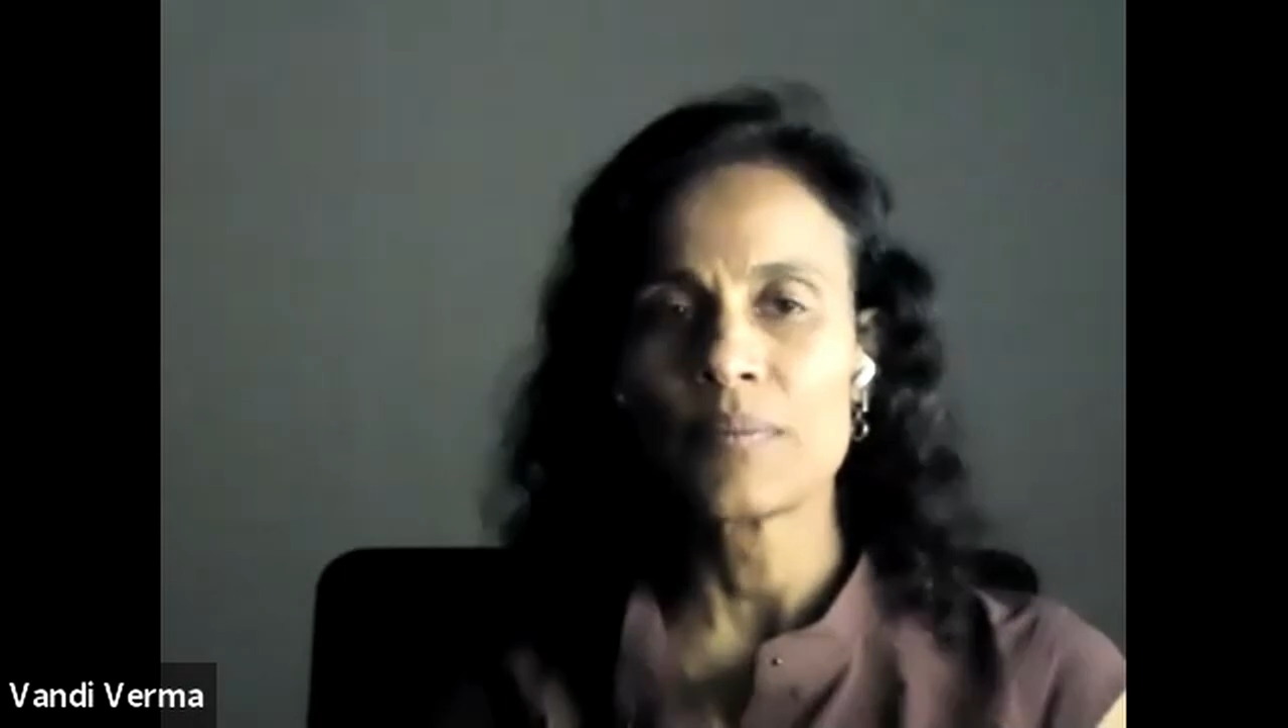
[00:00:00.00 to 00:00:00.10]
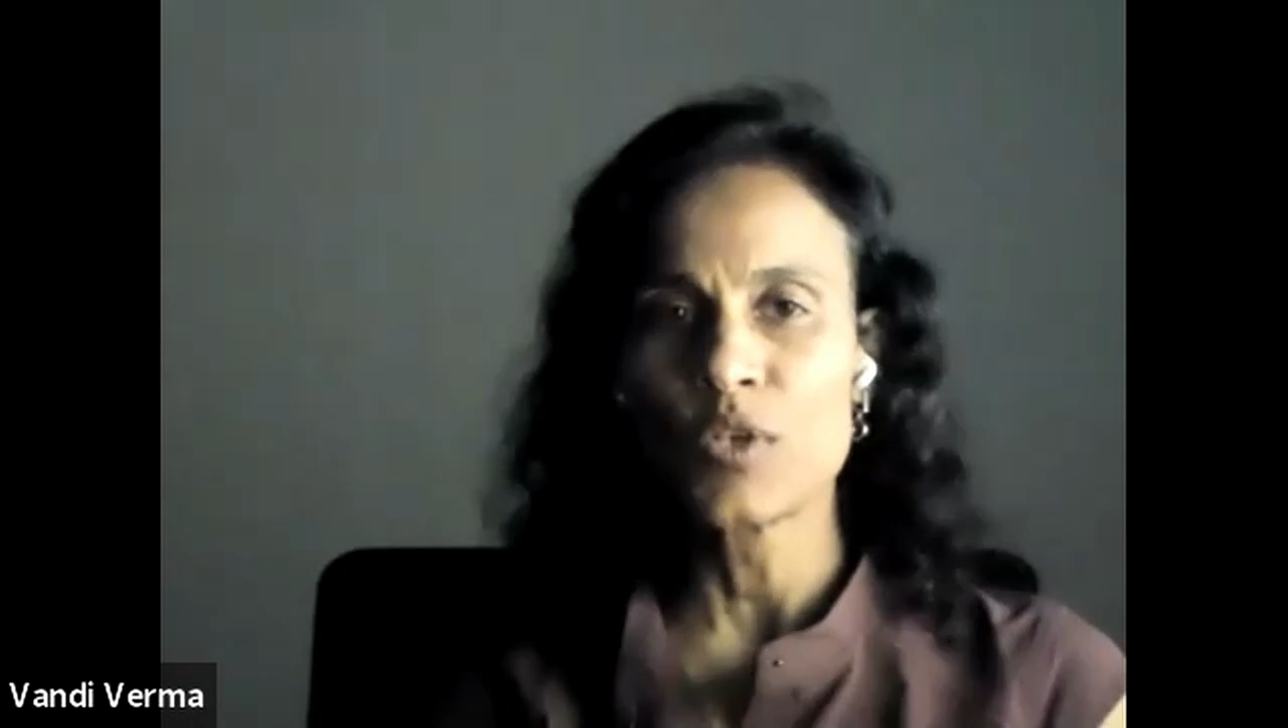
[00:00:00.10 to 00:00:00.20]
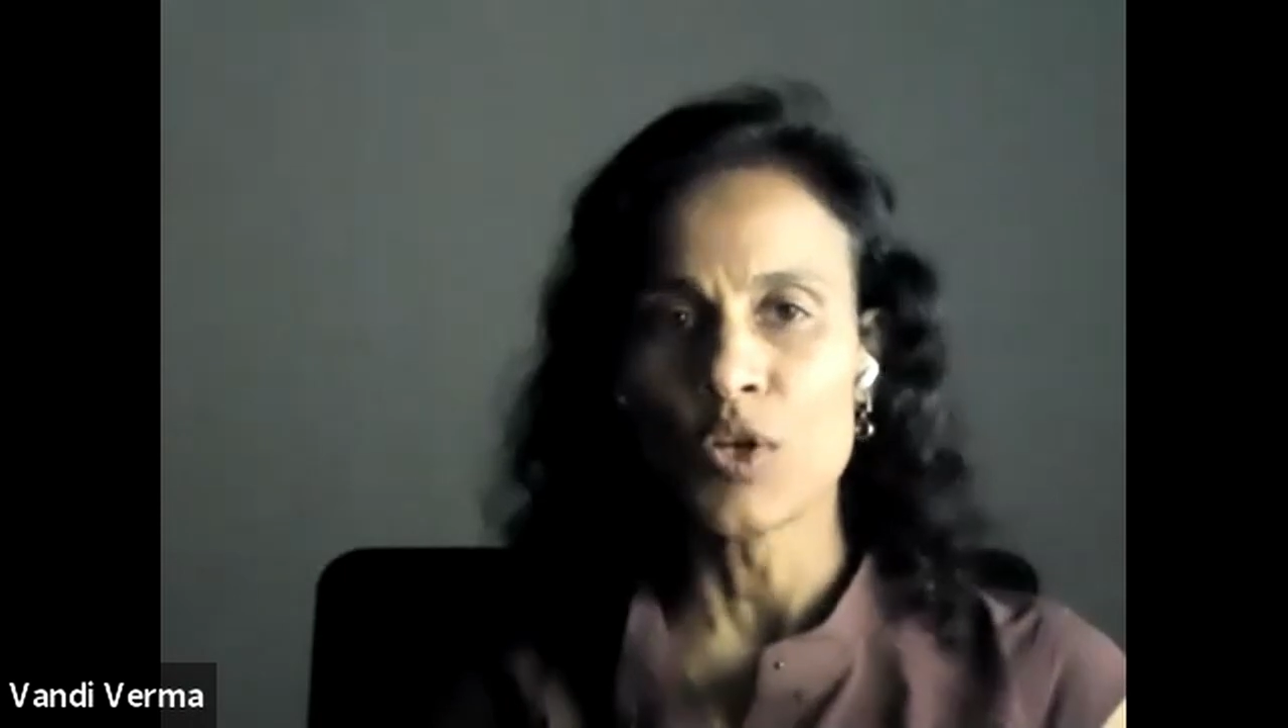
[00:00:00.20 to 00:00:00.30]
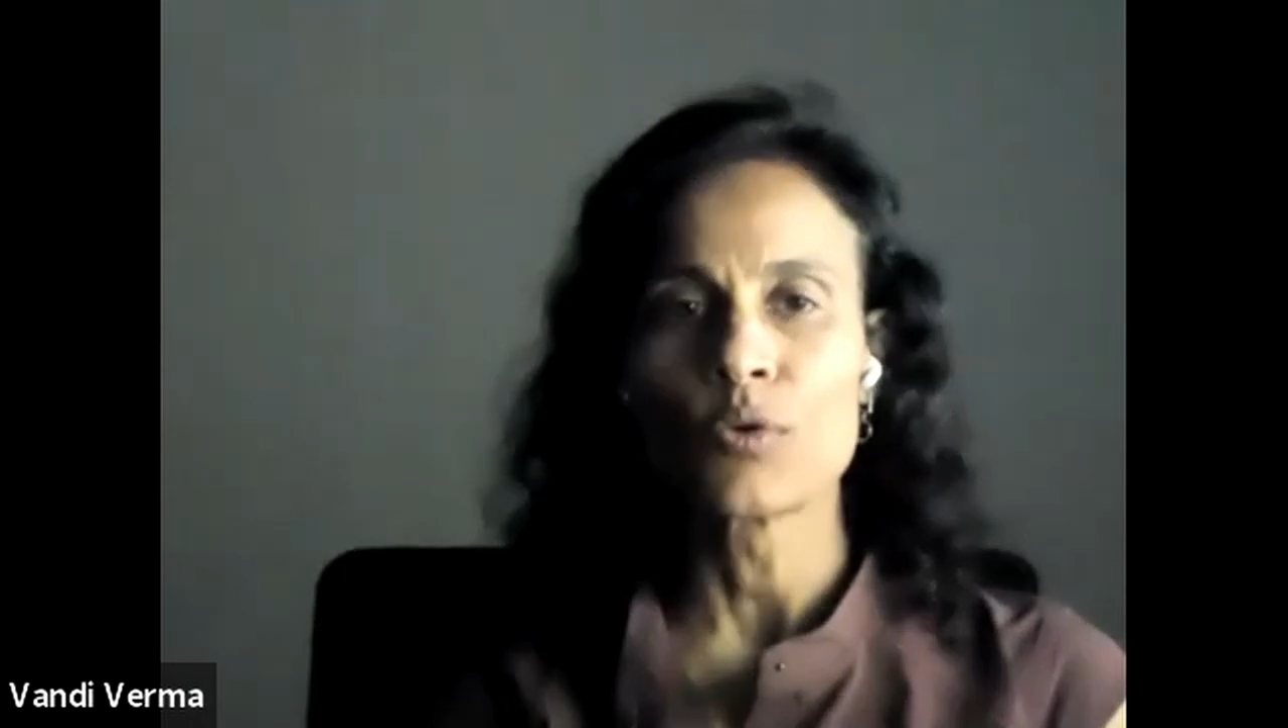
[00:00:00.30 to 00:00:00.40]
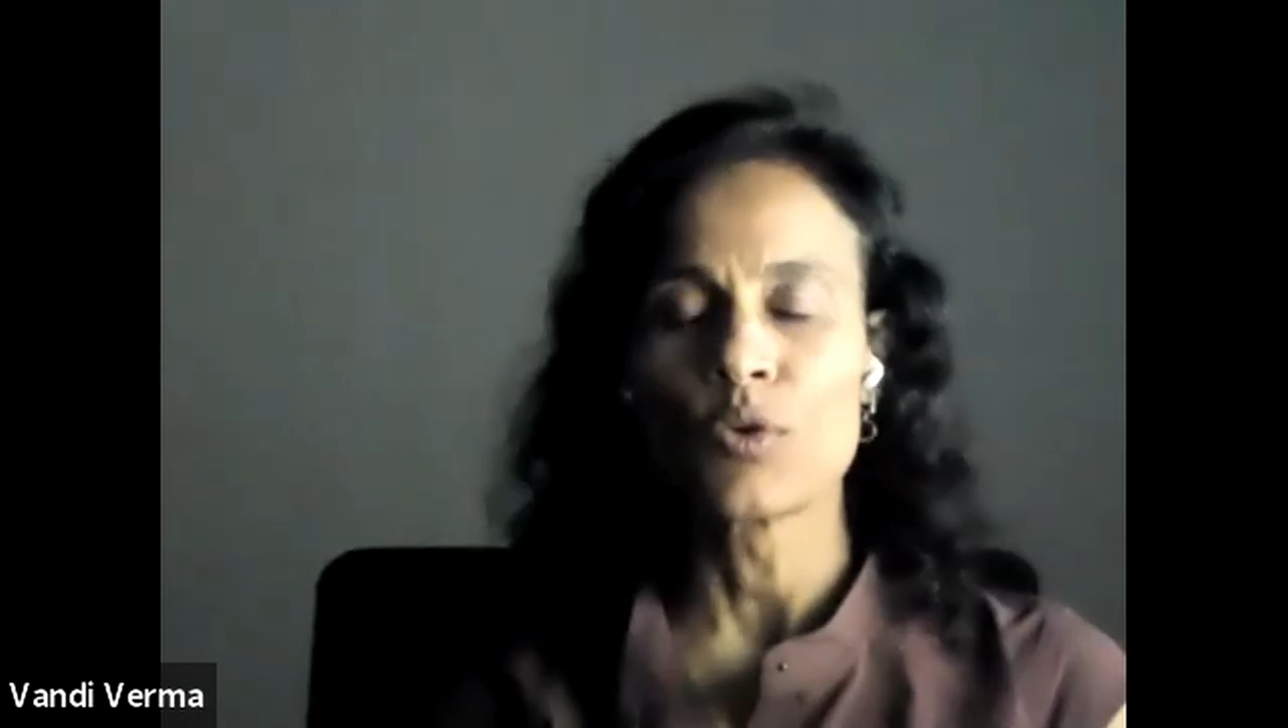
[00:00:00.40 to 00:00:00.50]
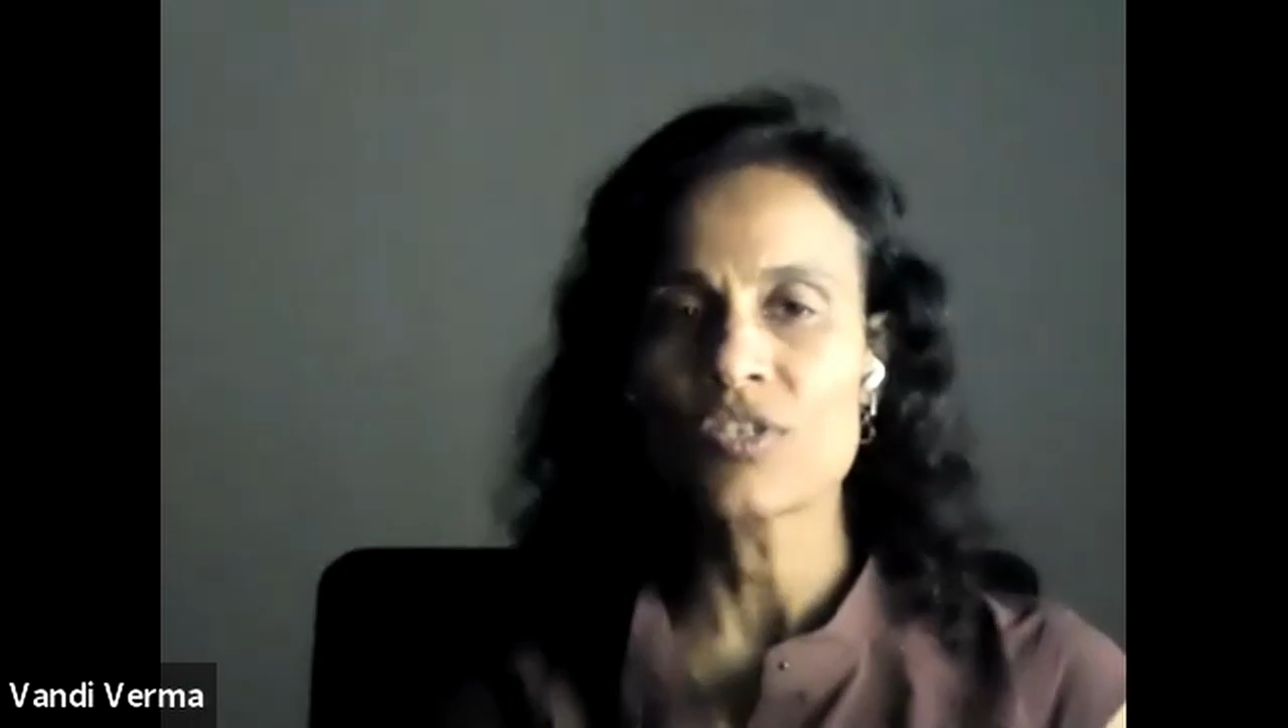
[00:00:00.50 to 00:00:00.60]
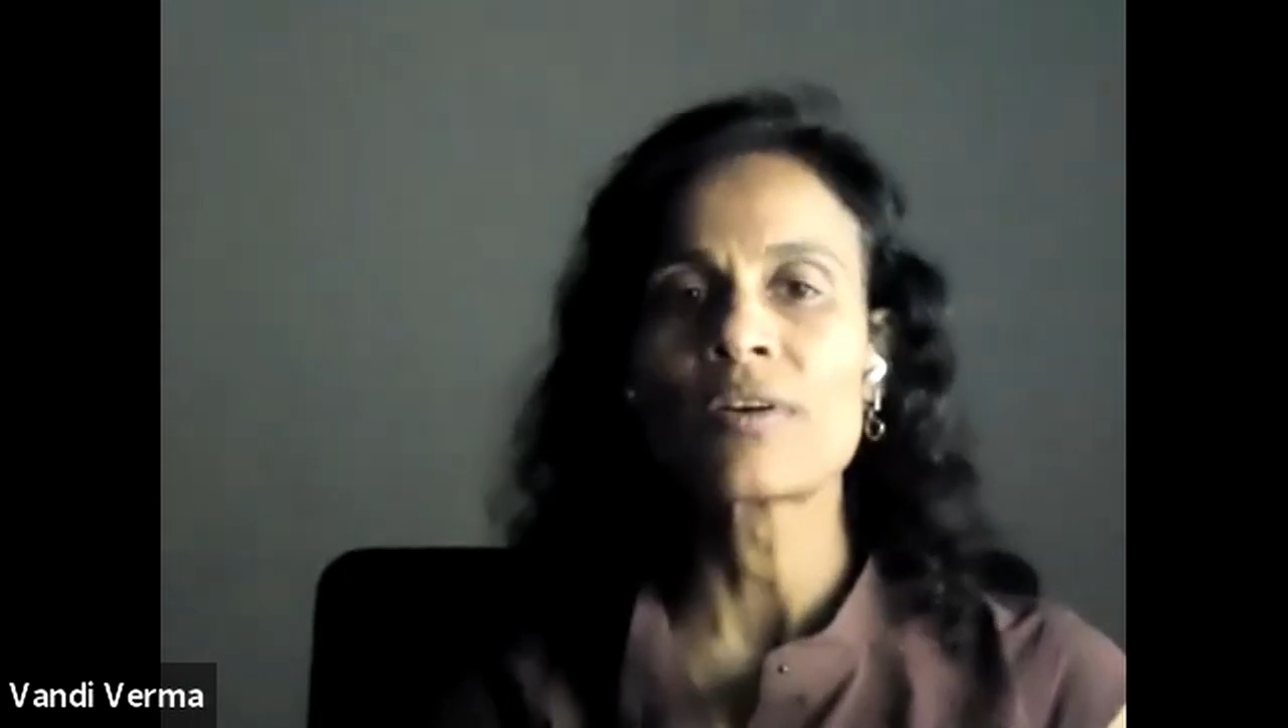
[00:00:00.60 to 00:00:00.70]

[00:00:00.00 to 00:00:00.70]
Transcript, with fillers: you know you're